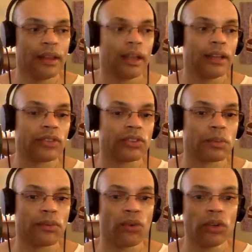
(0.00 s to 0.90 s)
And as I said
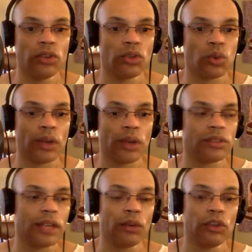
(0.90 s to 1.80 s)
before, you do it twice a
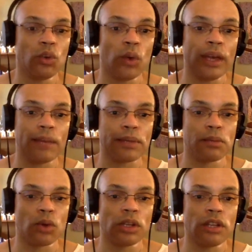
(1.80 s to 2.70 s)
day. When you wake up in the
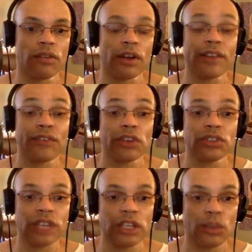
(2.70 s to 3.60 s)
morning, the very first
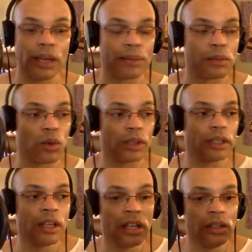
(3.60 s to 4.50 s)
thing you wake up in the
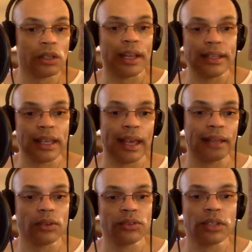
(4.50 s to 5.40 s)
morning, you light the
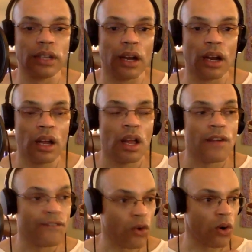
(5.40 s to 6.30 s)
candle, sit there
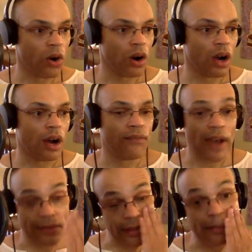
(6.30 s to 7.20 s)
for
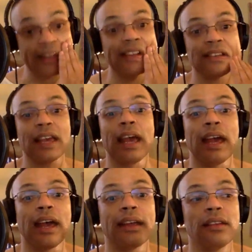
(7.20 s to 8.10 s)
5 to 10 minutes,
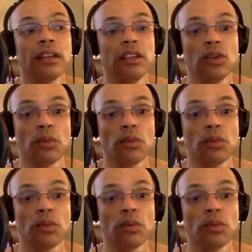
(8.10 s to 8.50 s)
and you